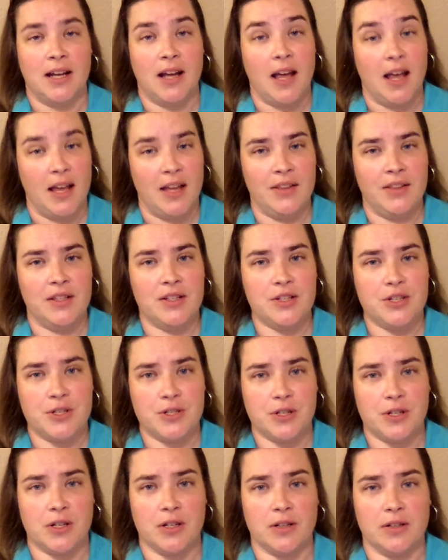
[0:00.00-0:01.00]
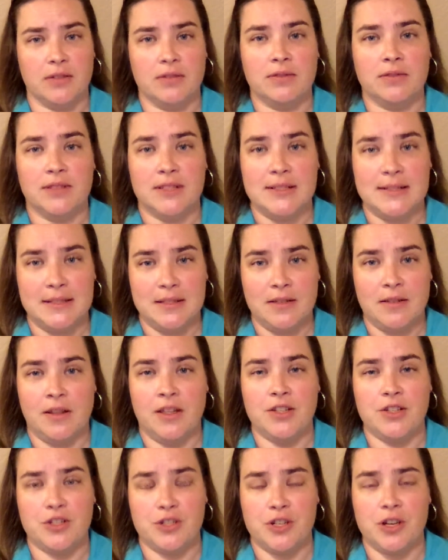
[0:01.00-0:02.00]
and this show
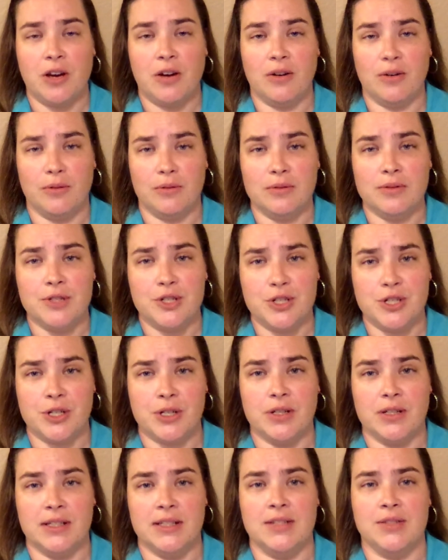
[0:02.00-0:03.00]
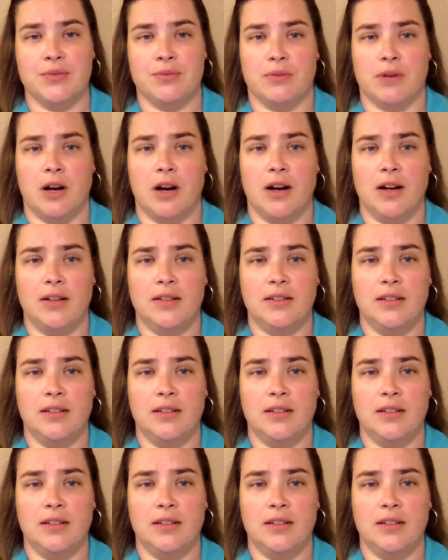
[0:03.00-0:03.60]
sure is raw.